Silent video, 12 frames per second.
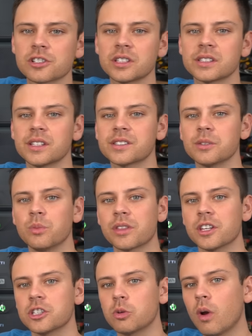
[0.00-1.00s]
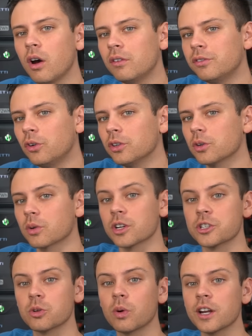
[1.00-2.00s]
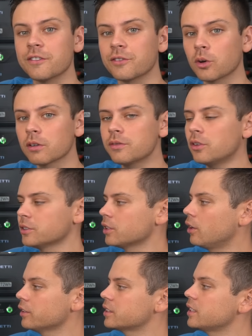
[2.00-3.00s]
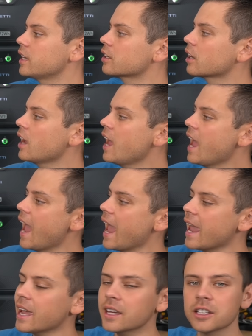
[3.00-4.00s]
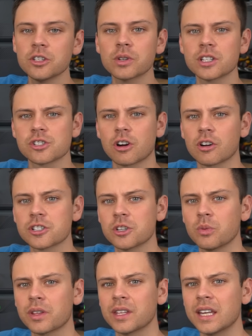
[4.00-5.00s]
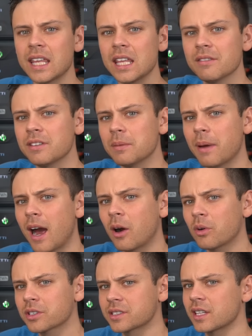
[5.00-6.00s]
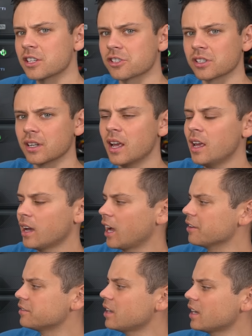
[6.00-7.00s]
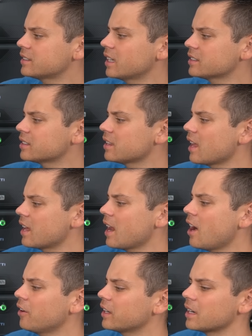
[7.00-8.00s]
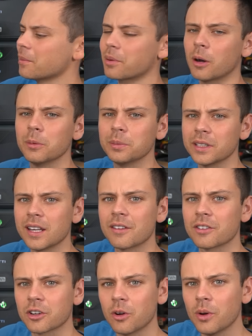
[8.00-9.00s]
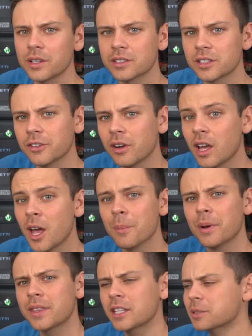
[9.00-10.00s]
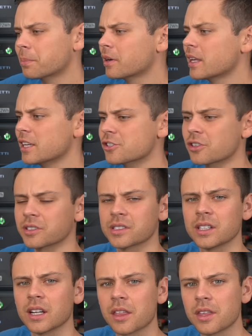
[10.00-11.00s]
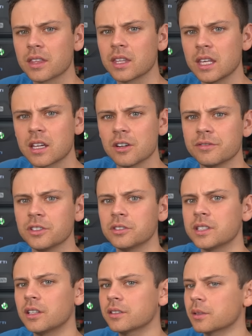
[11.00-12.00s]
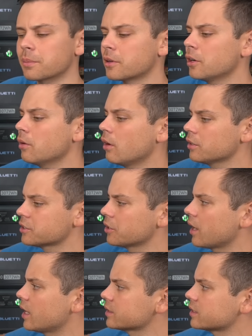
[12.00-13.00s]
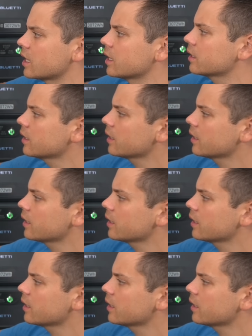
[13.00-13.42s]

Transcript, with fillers: the system with a 12 volt or a 24 volt alternator and you can charge it with an EV power station. I have not tested that out and I'm probably never ever going to, but that's pretty interesting. I think the EcoFlow Delta Pro also has that.